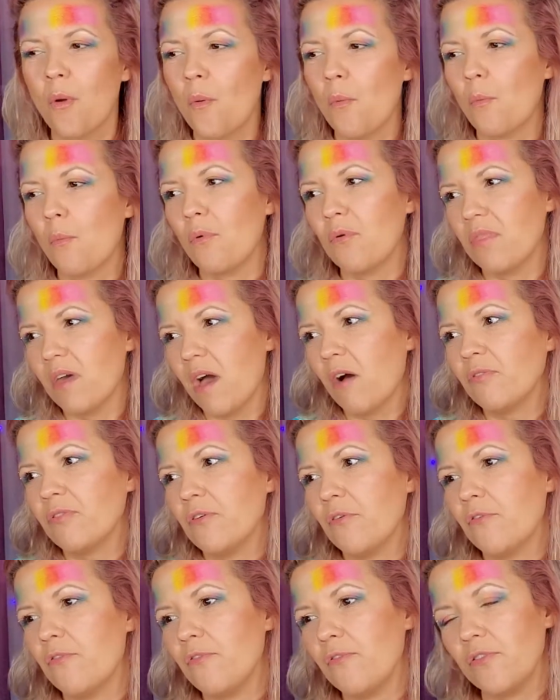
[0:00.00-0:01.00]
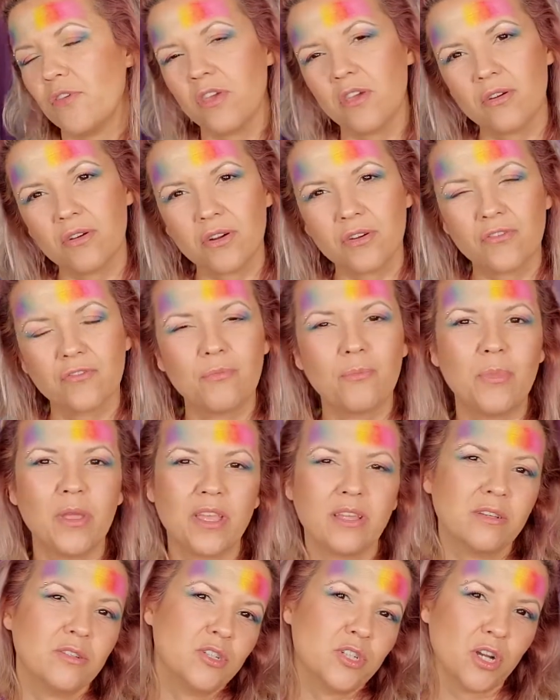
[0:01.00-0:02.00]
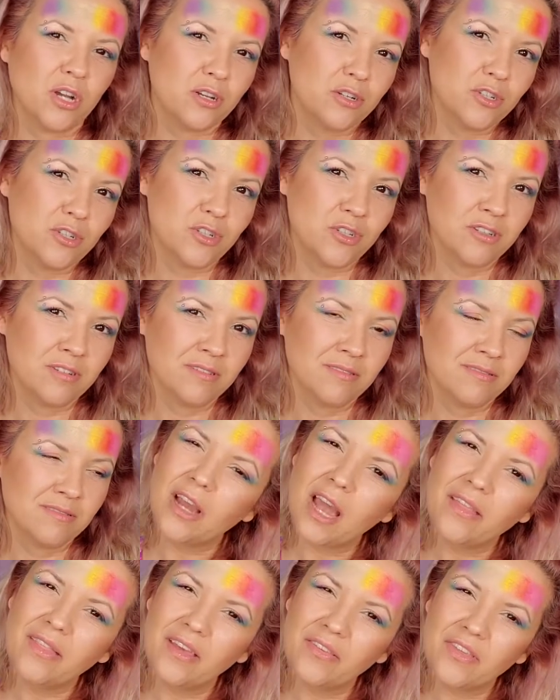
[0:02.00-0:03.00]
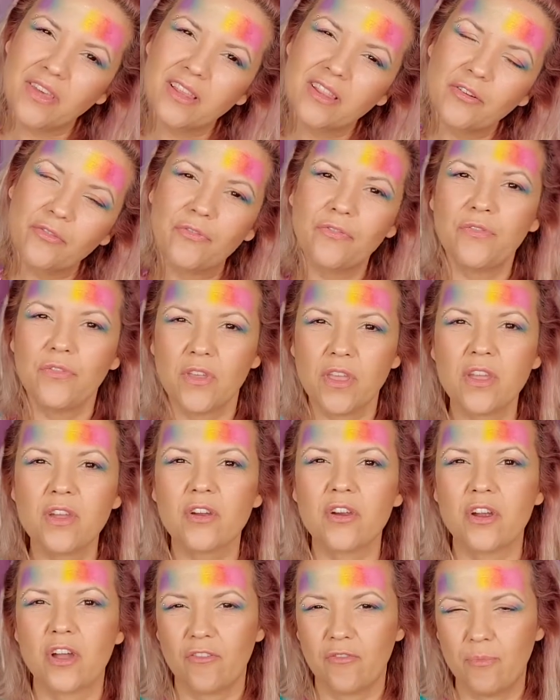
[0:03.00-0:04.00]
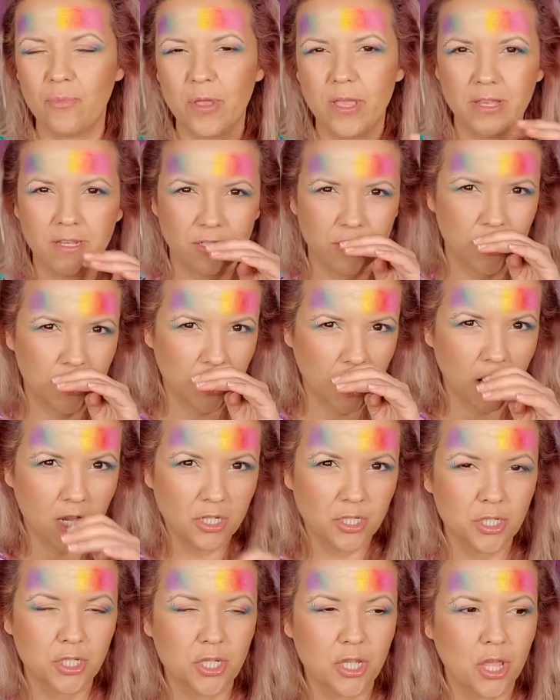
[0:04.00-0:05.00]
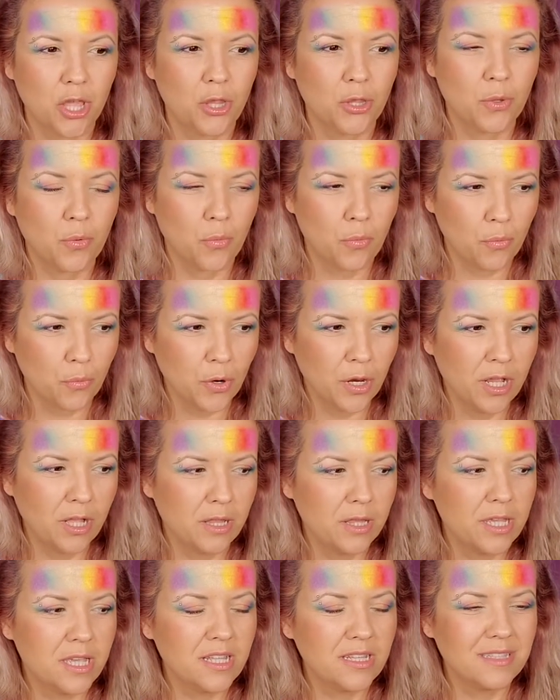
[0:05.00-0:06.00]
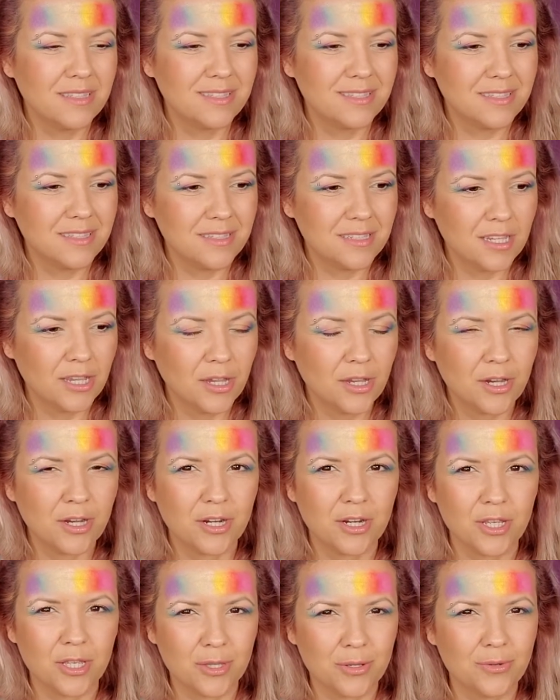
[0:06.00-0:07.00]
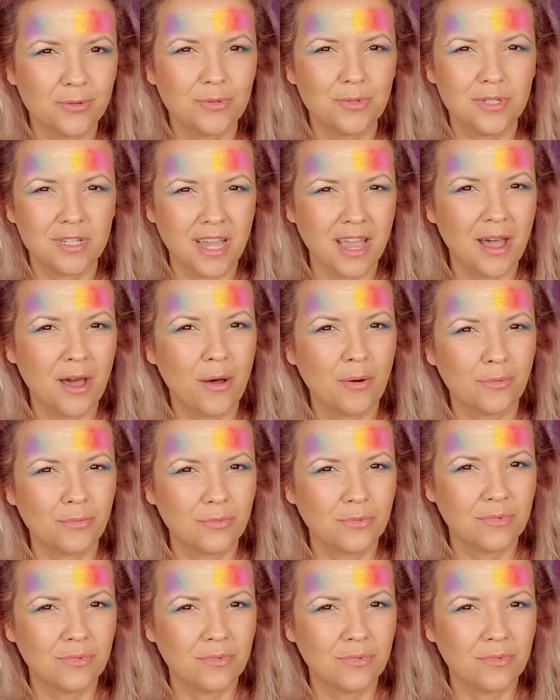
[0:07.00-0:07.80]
without the fear of being judged. And I think the fear of being judged can really tear you down.